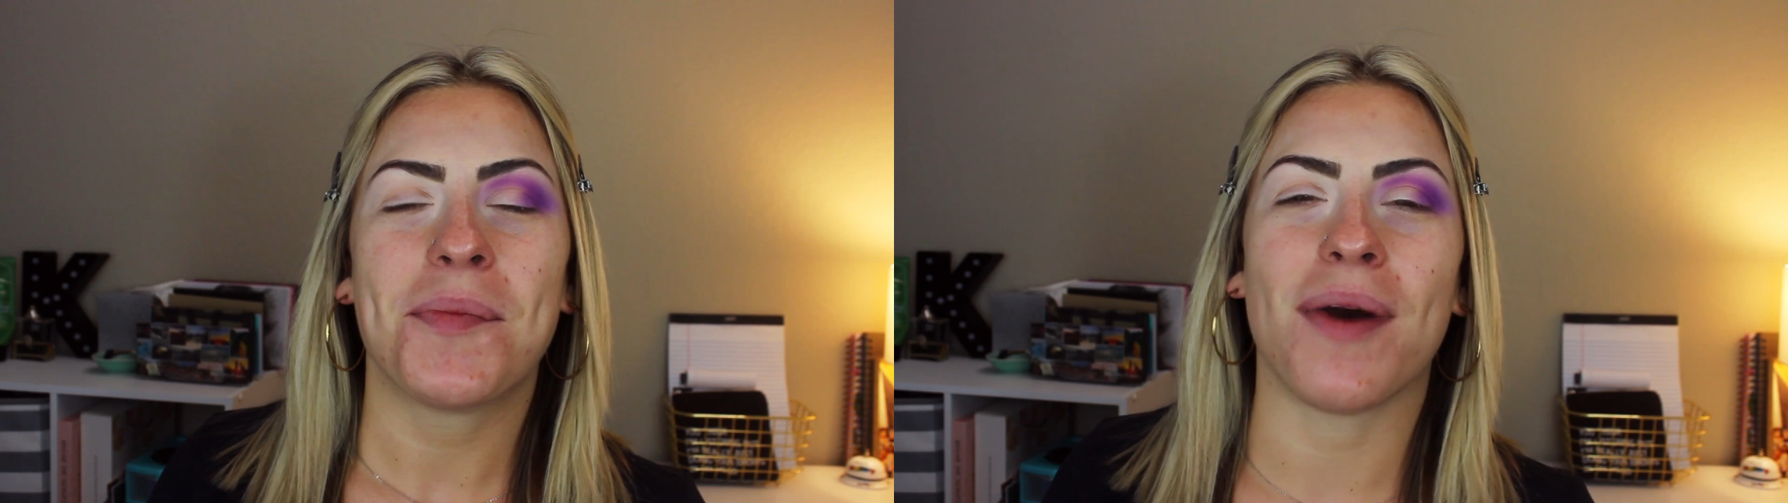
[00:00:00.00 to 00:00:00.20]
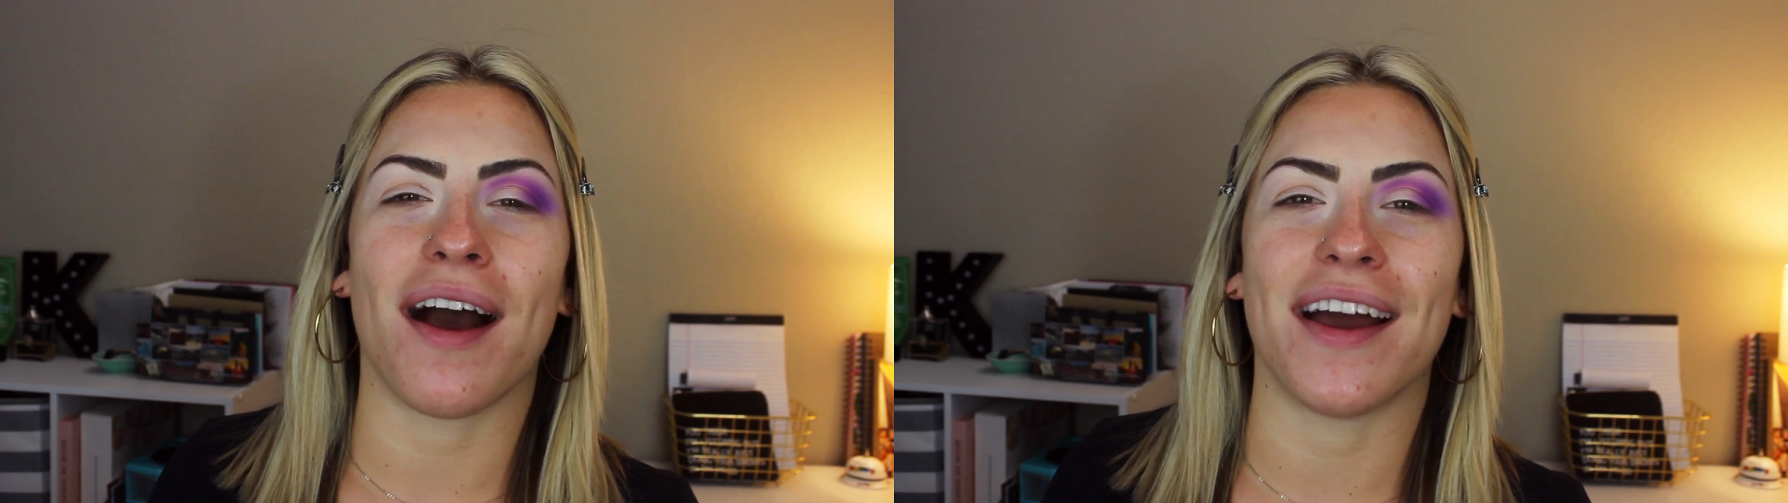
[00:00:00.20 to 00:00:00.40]

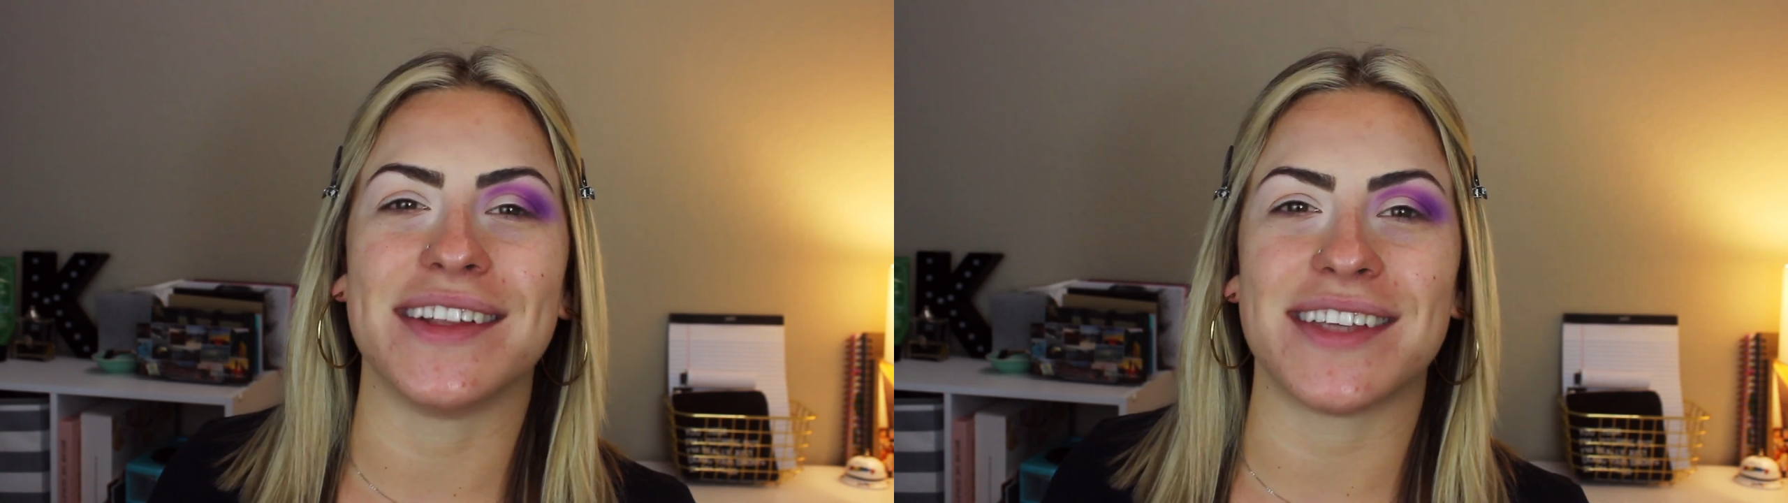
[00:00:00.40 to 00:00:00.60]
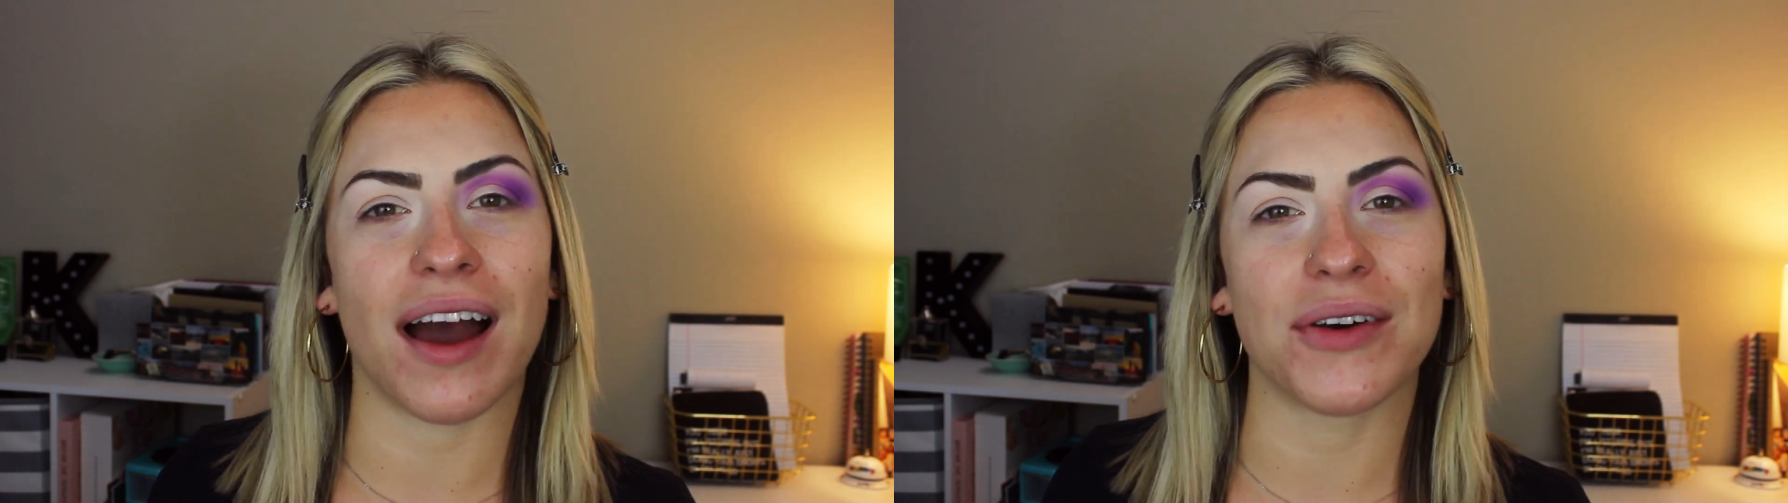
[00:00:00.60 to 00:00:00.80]

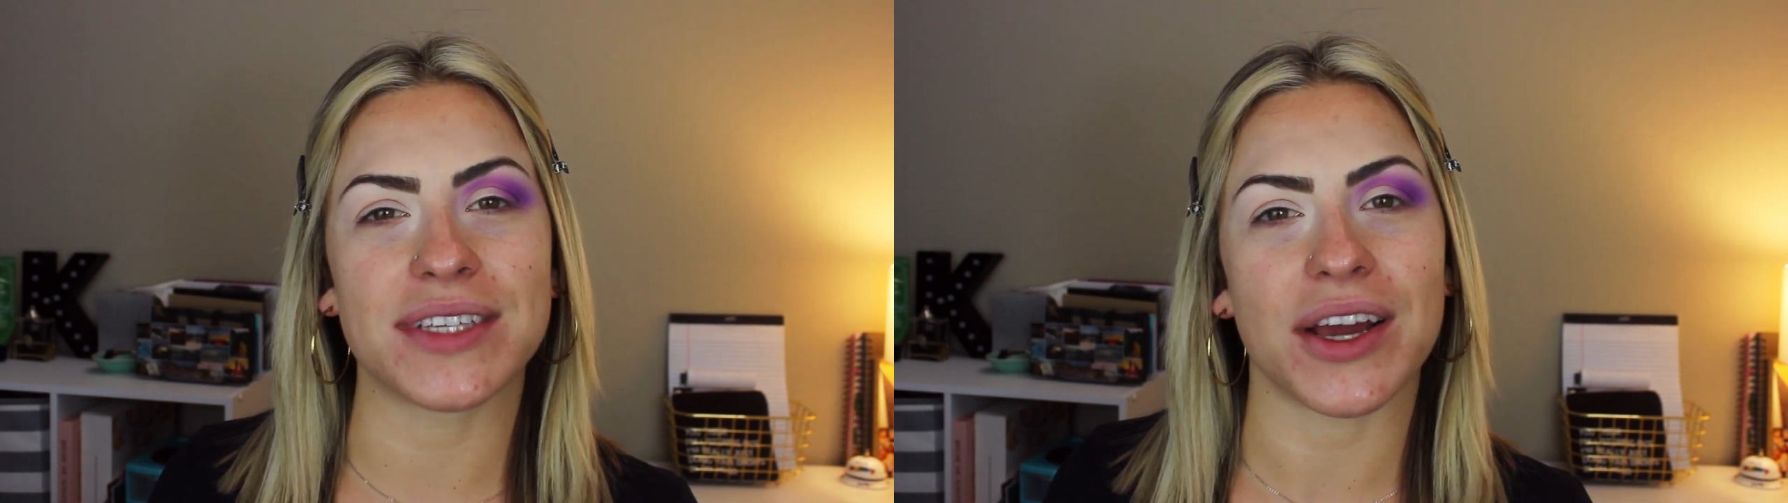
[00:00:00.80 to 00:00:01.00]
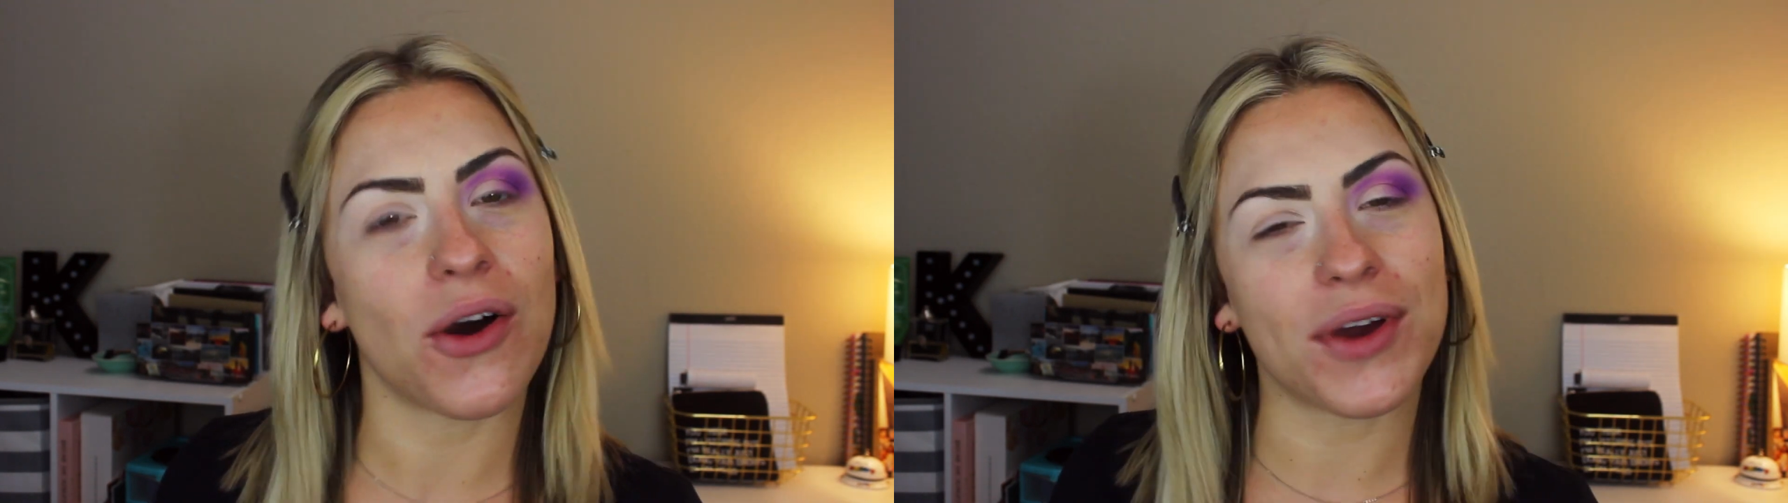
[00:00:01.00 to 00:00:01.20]
But I
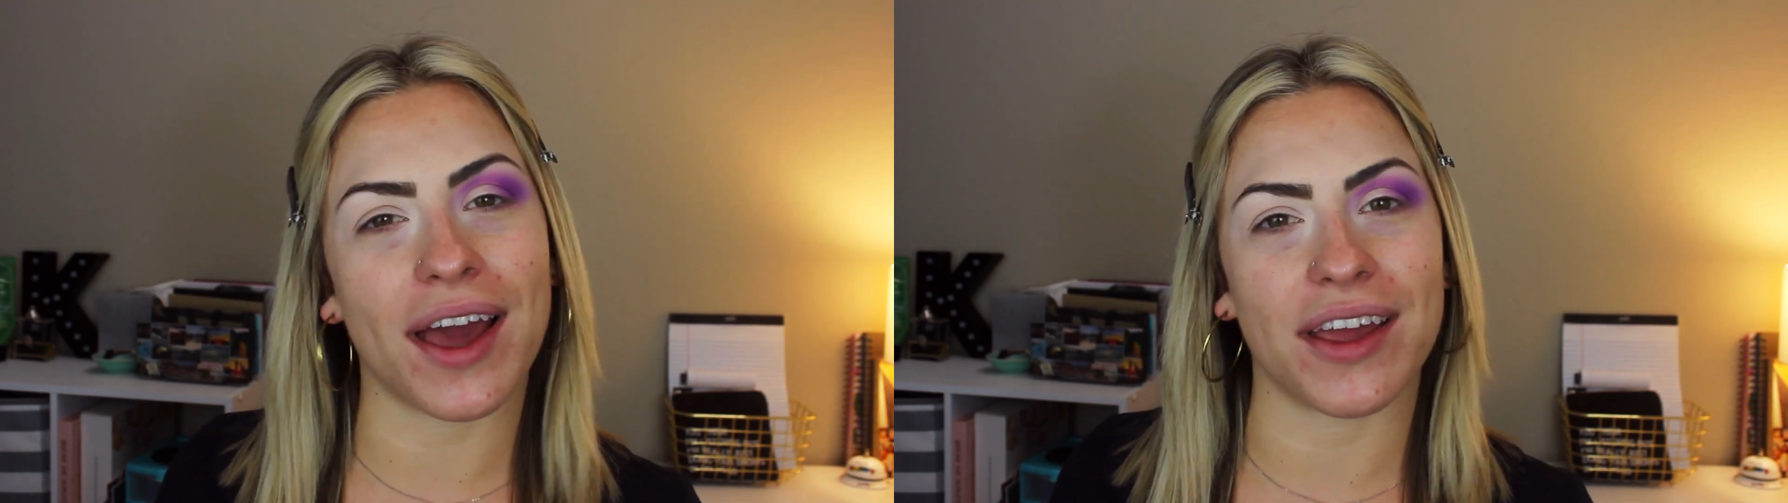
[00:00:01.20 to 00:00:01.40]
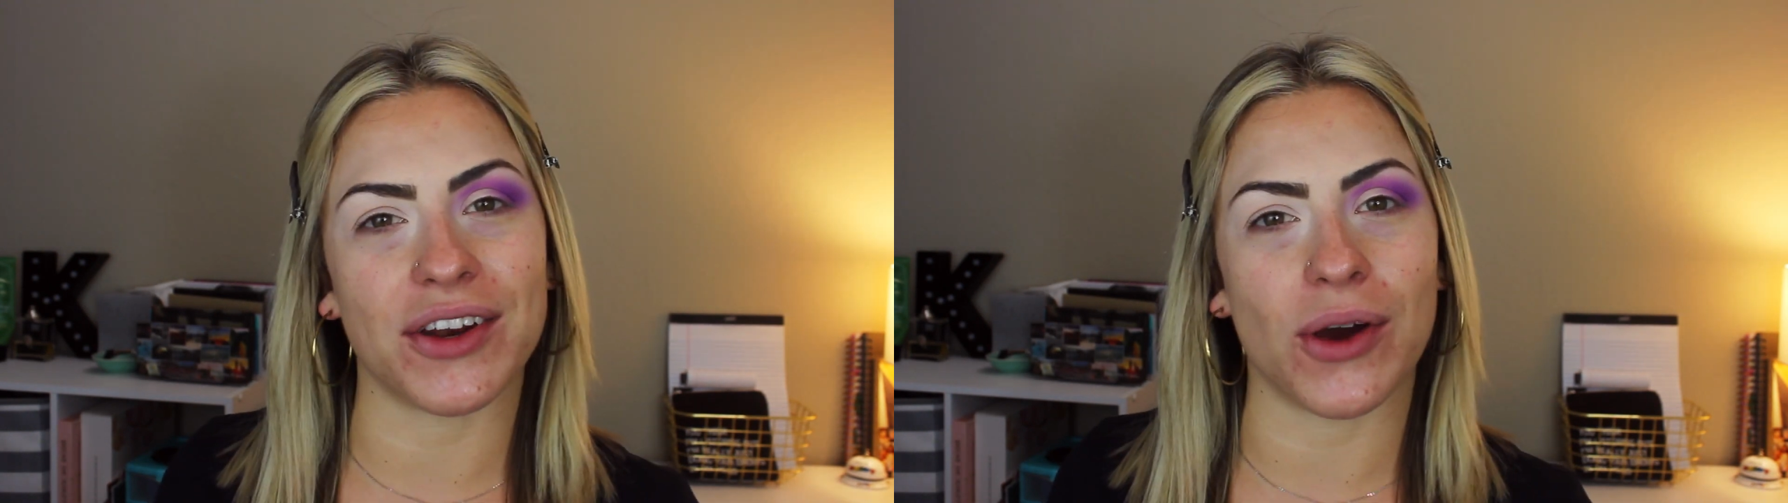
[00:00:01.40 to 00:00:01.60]
was like,
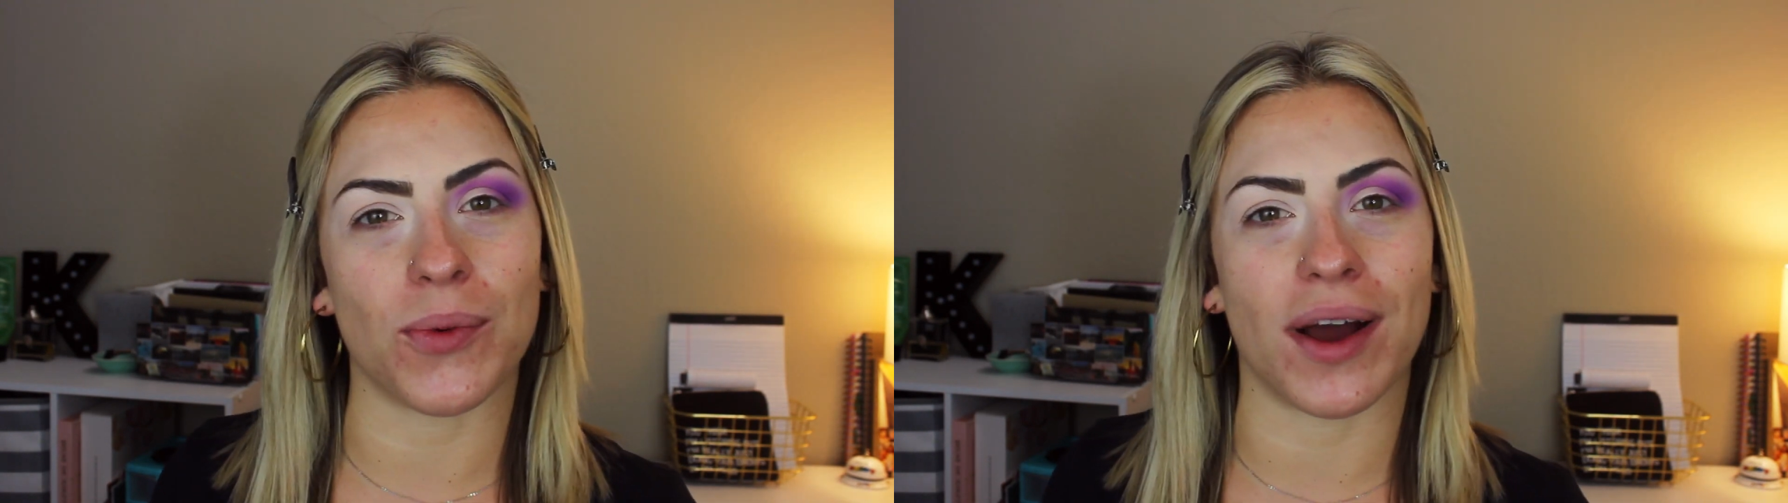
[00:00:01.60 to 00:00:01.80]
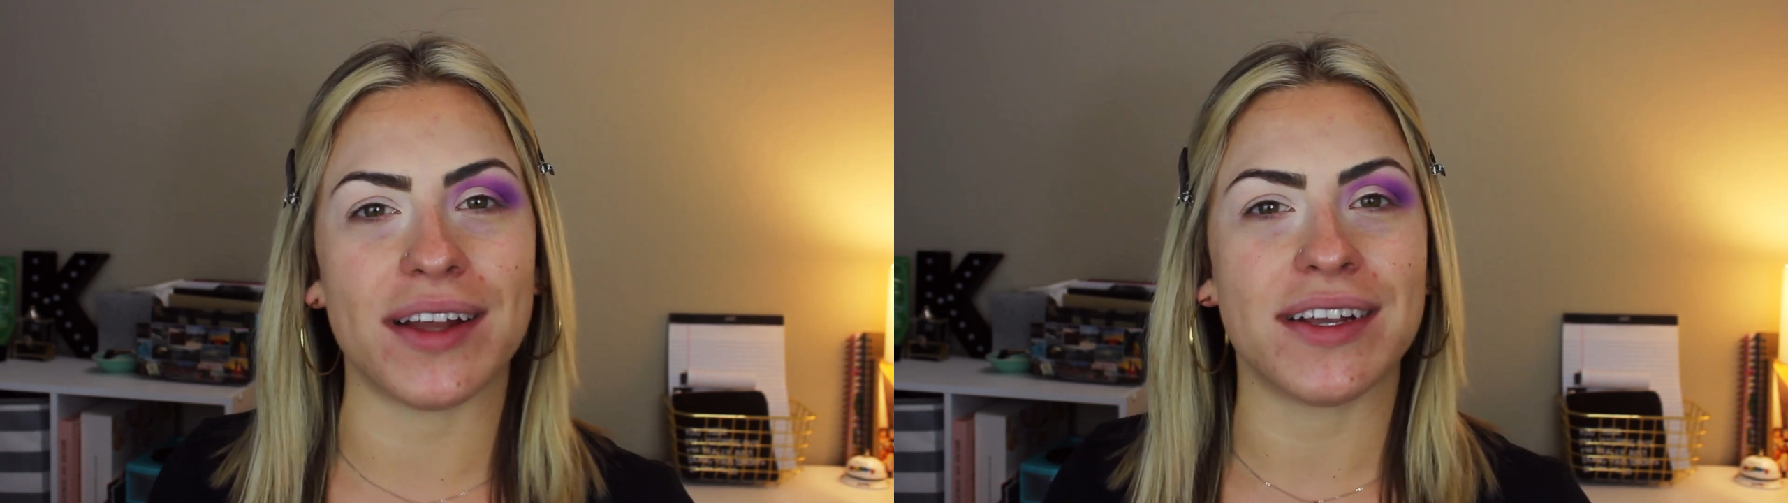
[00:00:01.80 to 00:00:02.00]
okay, you know
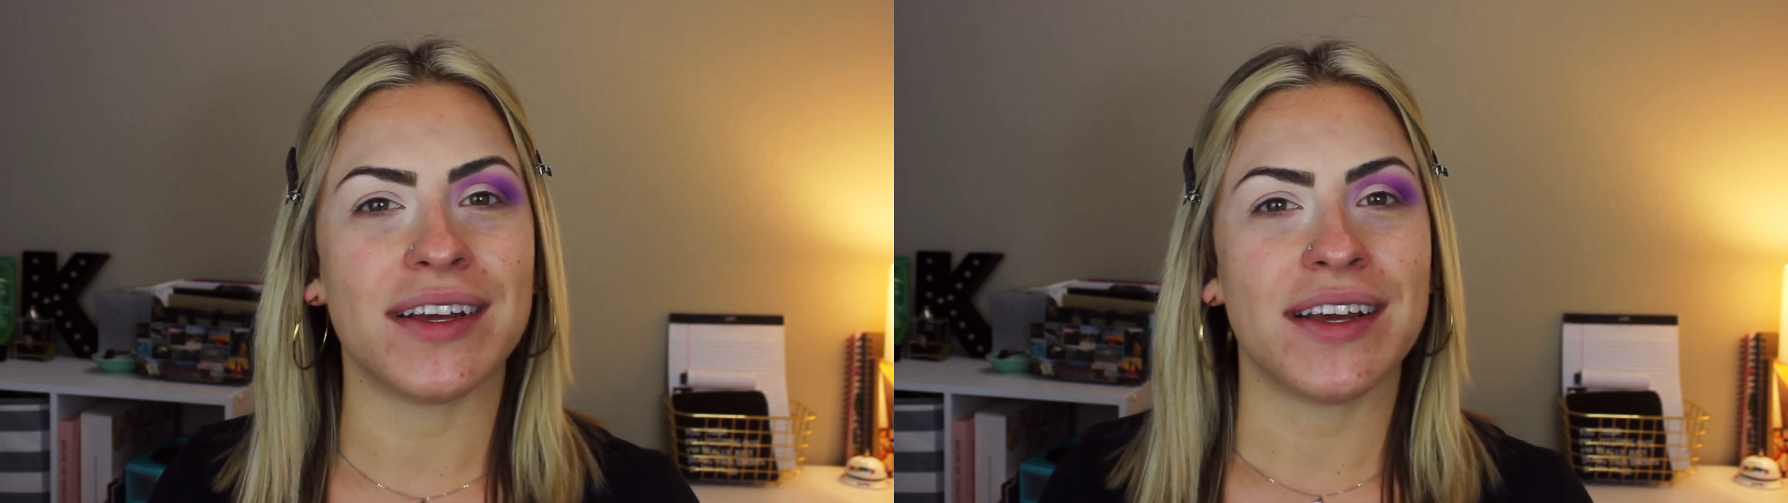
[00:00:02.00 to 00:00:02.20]
what?